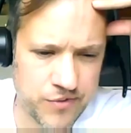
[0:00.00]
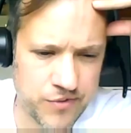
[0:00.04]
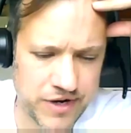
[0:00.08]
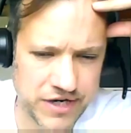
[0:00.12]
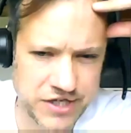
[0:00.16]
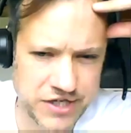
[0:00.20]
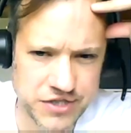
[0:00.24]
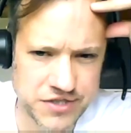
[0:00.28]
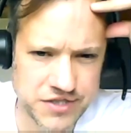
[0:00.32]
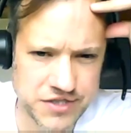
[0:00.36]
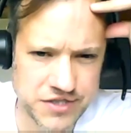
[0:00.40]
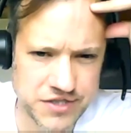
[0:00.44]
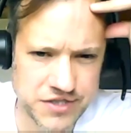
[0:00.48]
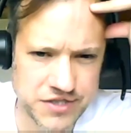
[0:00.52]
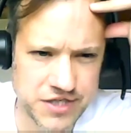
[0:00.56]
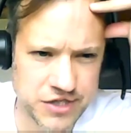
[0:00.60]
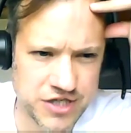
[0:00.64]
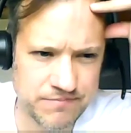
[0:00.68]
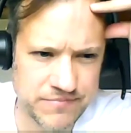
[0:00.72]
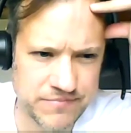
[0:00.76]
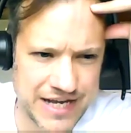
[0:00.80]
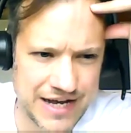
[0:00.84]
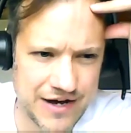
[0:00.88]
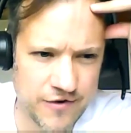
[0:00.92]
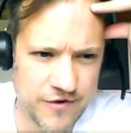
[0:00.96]
questions that
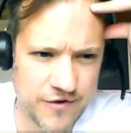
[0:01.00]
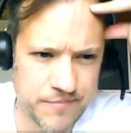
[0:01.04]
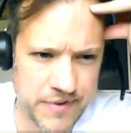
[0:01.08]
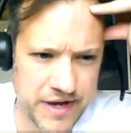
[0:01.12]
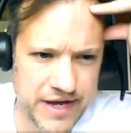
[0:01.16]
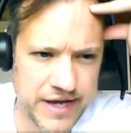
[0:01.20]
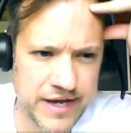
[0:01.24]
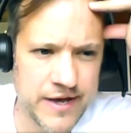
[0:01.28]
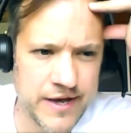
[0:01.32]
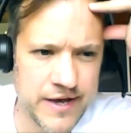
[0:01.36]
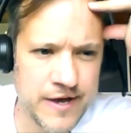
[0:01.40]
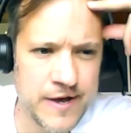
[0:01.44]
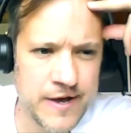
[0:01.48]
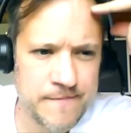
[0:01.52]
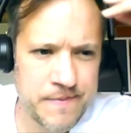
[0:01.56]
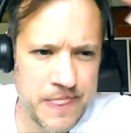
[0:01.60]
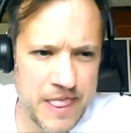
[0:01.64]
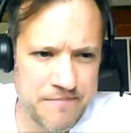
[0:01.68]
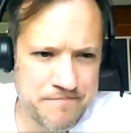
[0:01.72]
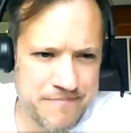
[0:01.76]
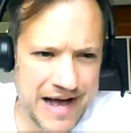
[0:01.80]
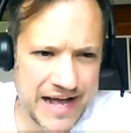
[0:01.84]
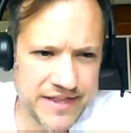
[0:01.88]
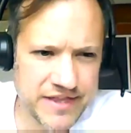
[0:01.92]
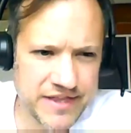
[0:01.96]
jumped out at me.
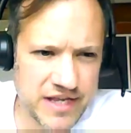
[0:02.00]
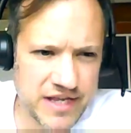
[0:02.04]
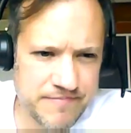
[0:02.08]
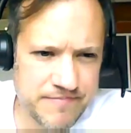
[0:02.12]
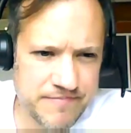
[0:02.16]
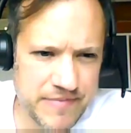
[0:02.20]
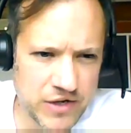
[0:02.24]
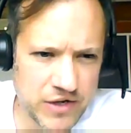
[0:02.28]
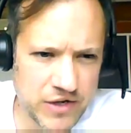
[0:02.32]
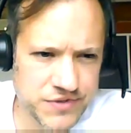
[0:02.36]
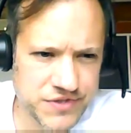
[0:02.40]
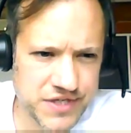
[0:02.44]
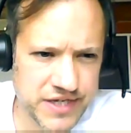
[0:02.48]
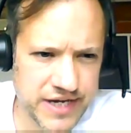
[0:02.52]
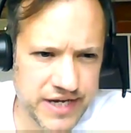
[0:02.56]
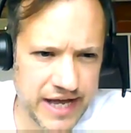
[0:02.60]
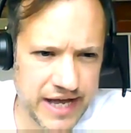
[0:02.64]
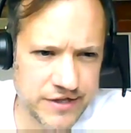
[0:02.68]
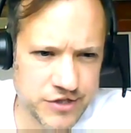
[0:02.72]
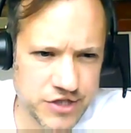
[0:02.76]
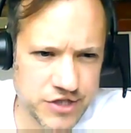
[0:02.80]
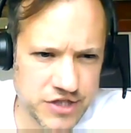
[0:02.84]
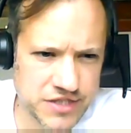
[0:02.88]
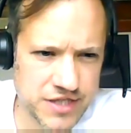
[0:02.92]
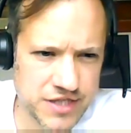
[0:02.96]
Mandy Mills
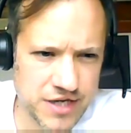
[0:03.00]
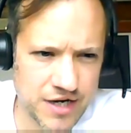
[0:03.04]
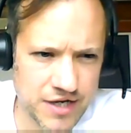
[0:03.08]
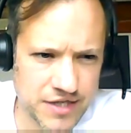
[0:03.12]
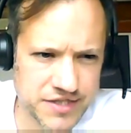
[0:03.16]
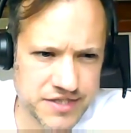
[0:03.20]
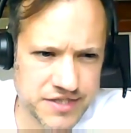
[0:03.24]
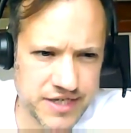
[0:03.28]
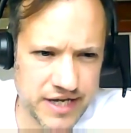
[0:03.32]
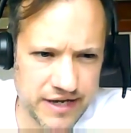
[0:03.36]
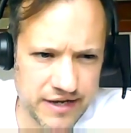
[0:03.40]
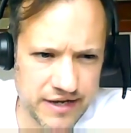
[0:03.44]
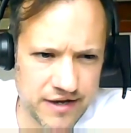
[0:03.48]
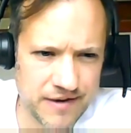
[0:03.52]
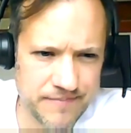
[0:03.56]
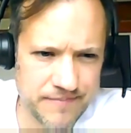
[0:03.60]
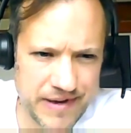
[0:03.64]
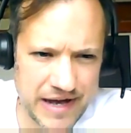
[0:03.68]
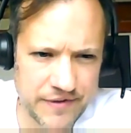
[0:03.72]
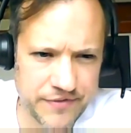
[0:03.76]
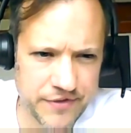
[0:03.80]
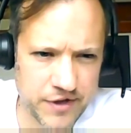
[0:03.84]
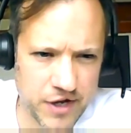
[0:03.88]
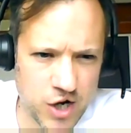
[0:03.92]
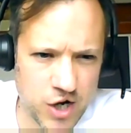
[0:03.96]
again, just asking
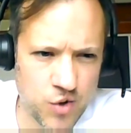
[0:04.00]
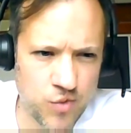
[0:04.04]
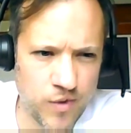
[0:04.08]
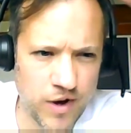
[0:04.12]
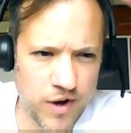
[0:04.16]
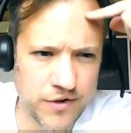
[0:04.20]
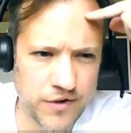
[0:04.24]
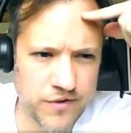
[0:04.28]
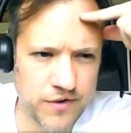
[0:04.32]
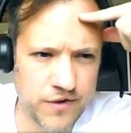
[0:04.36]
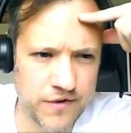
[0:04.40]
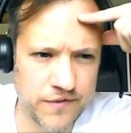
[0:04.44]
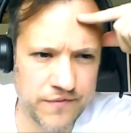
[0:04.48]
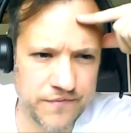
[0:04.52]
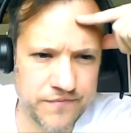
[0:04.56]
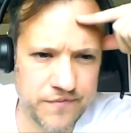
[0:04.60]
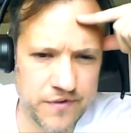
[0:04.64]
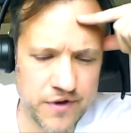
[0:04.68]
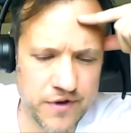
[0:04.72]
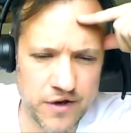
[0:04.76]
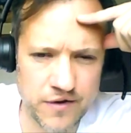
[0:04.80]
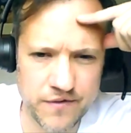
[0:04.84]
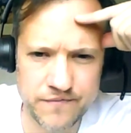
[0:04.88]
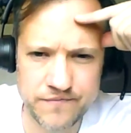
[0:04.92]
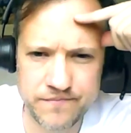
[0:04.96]
about the quote
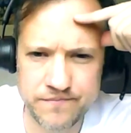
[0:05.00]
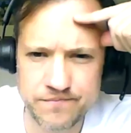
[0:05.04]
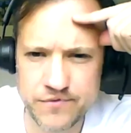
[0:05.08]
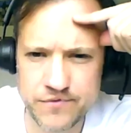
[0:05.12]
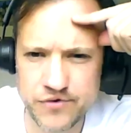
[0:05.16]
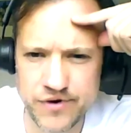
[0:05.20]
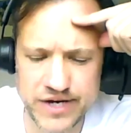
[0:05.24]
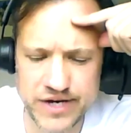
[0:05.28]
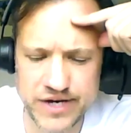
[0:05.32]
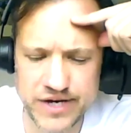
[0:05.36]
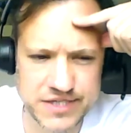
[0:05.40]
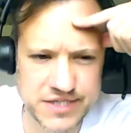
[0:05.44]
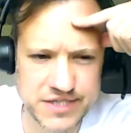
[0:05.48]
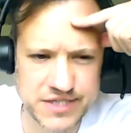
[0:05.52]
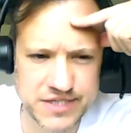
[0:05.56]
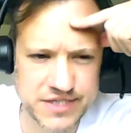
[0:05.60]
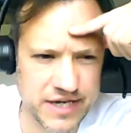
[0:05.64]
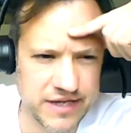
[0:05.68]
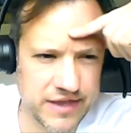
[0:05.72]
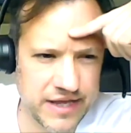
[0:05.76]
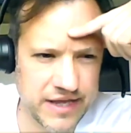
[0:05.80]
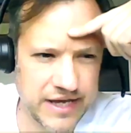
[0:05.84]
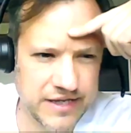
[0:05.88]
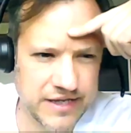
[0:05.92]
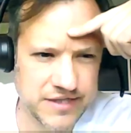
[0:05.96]
of Chris
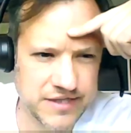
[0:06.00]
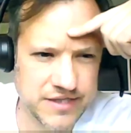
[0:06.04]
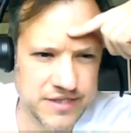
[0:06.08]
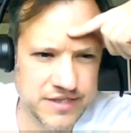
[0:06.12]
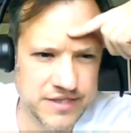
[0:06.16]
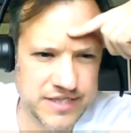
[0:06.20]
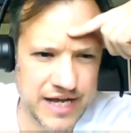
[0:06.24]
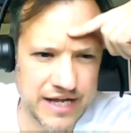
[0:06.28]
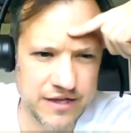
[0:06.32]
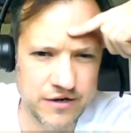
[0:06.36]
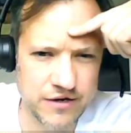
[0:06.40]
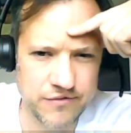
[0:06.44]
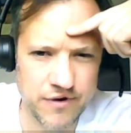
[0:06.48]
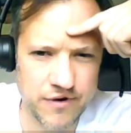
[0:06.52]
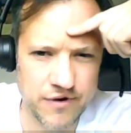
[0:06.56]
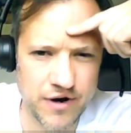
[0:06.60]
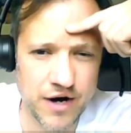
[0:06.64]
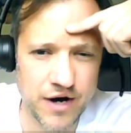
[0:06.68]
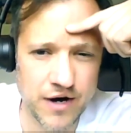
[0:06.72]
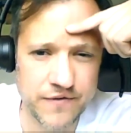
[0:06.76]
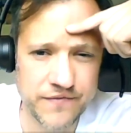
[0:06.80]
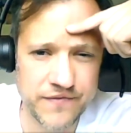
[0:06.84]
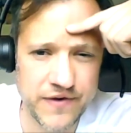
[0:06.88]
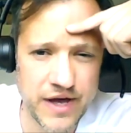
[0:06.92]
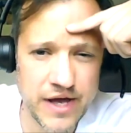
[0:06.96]
in the
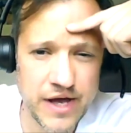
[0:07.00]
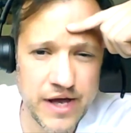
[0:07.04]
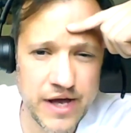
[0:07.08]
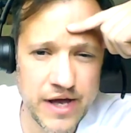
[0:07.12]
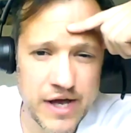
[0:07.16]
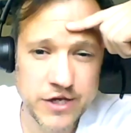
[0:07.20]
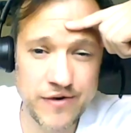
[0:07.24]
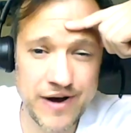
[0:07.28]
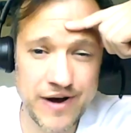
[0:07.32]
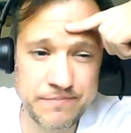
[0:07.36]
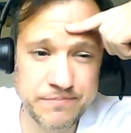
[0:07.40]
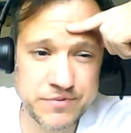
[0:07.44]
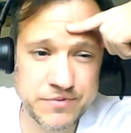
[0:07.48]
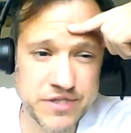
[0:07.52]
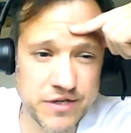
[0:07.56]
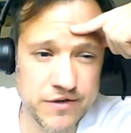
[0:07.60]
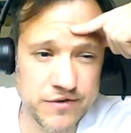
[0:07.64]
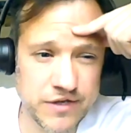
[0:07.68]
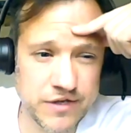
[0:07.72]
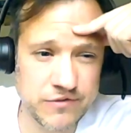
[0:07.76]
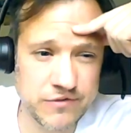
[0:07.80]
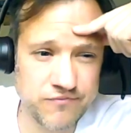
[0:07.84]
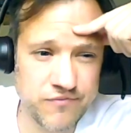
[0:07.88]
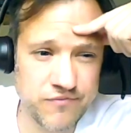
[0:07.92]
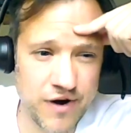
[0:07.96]
Telegraph. You're
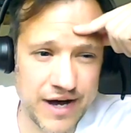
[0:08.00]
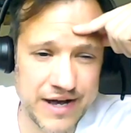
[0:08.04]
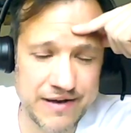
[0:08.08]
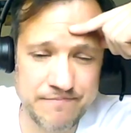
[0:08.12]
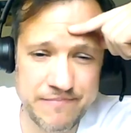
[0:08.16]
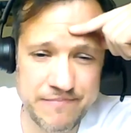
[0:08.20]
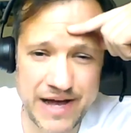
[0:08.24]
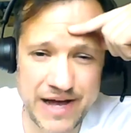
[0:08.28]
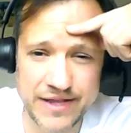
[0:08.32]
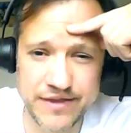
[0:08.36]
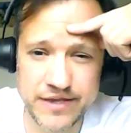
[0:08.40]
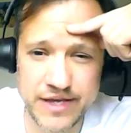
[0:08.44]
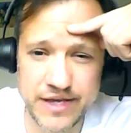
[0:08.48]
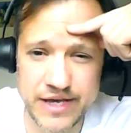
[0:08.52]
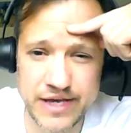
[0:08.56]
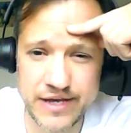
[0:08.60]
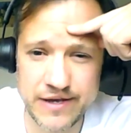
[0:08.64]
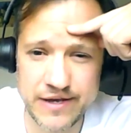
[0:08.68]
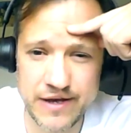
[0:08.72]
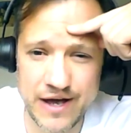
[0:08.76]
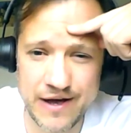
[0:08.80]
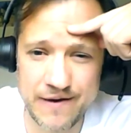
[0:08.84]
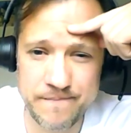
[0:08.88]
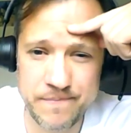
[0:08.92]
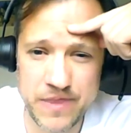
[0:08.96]
absolutely right,
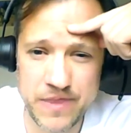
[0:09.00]
Mandy.